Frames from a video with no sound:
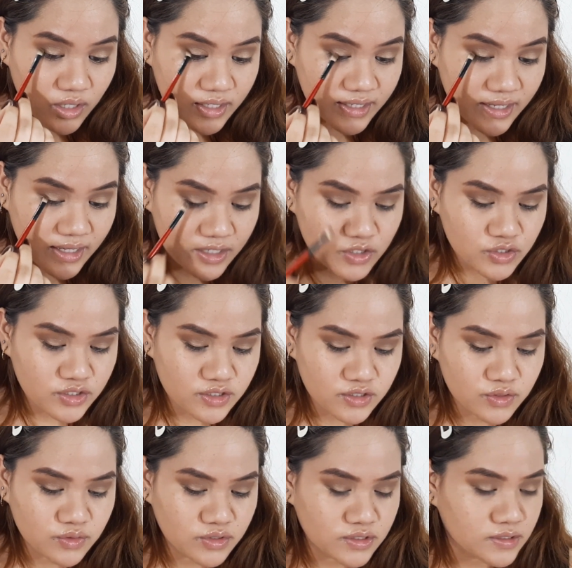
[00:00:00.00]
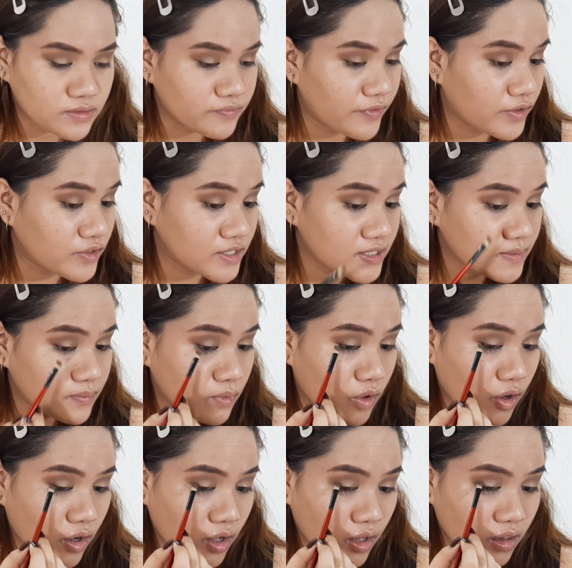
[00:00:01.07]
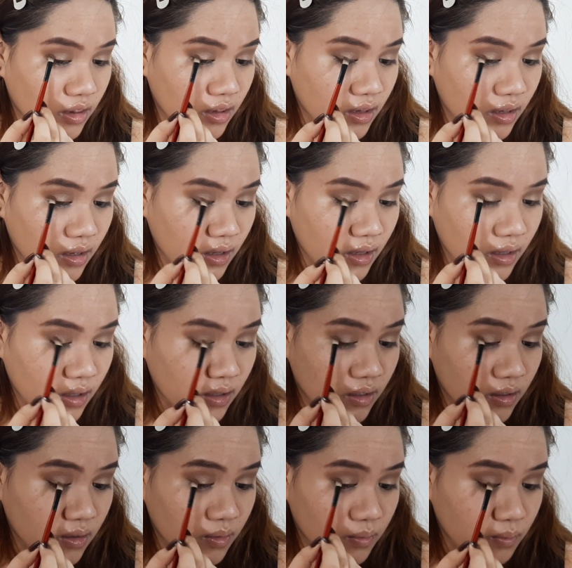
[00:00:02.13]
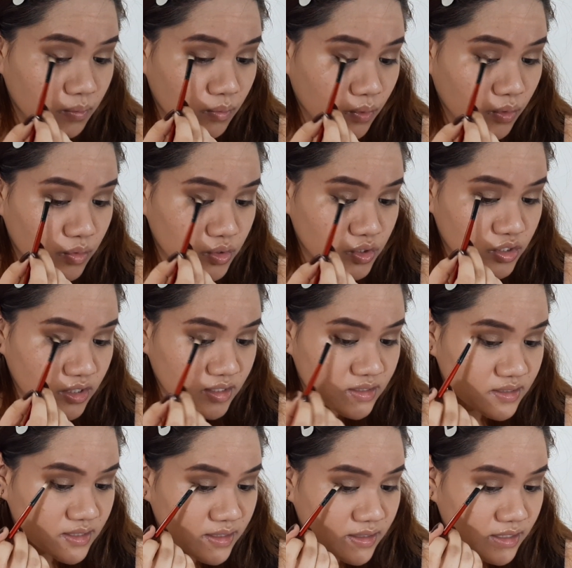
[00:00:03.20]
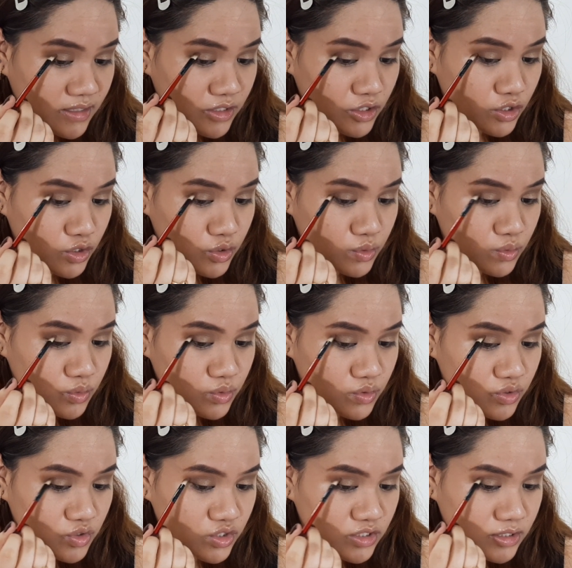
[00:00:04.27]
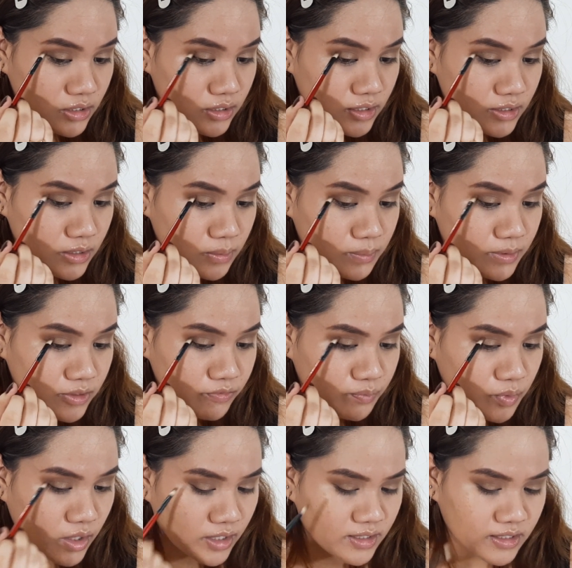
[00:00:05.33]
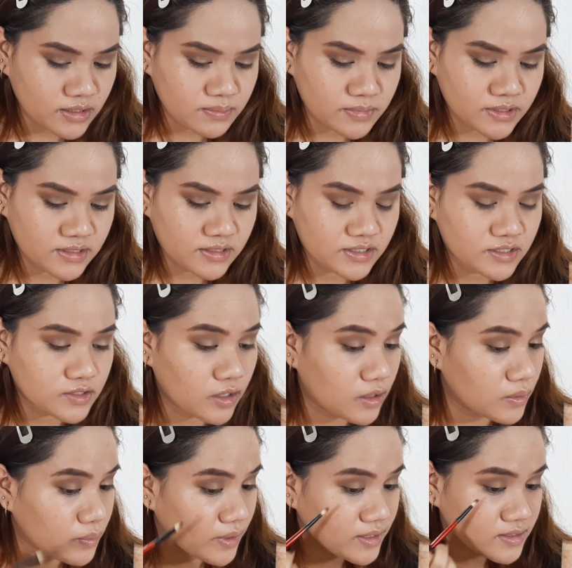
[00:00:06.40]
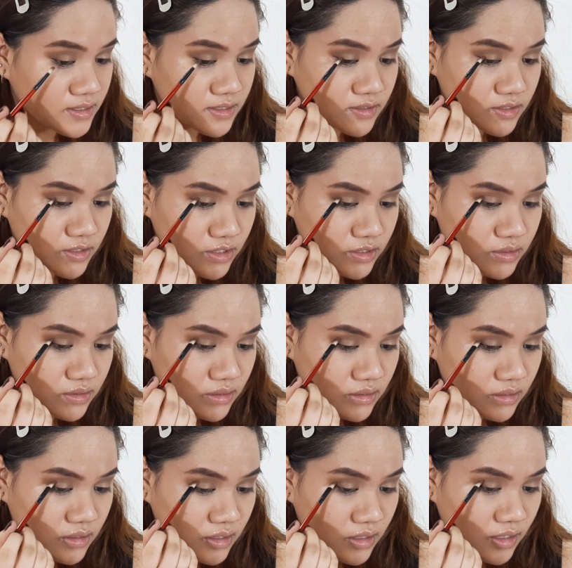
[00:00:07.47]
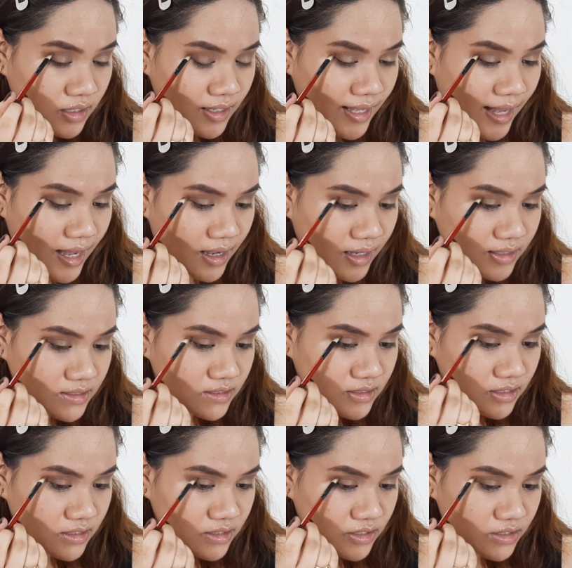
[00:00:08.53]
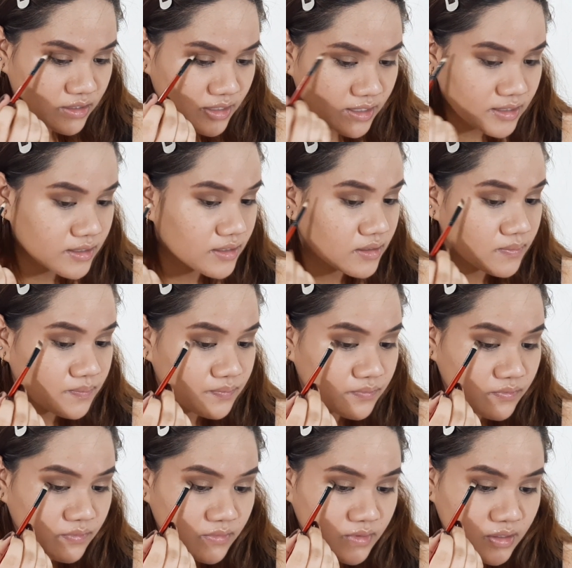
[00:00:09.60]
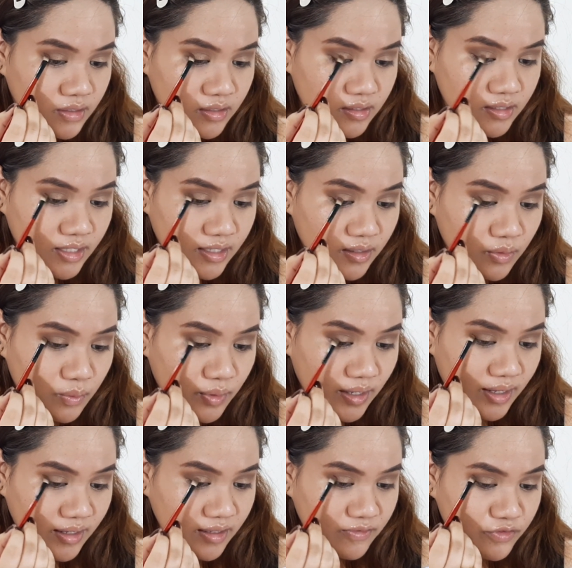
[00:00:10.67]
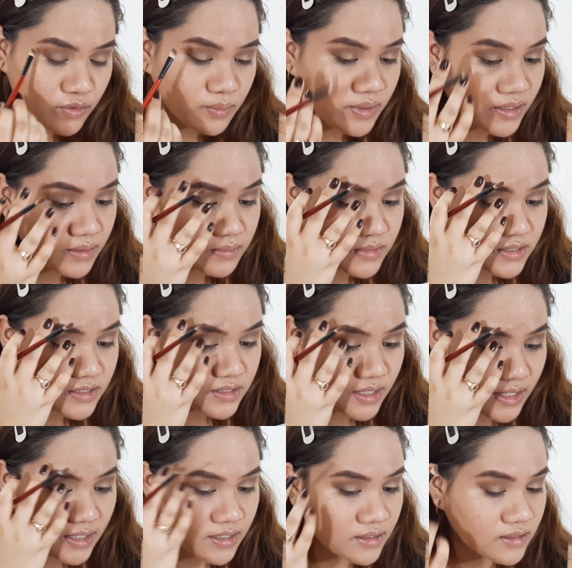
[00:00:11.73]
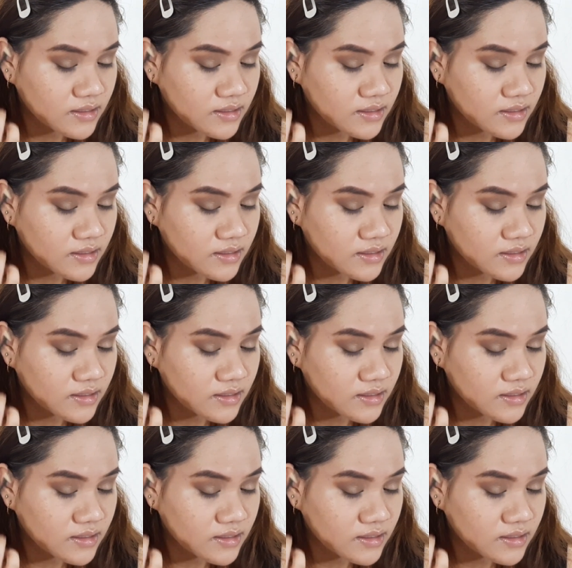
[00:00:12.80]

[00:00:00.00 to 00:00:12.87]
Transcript: again, just use very small motions, and then use just a little bit of product, because it's always easier to add color than take away if you make a mistake.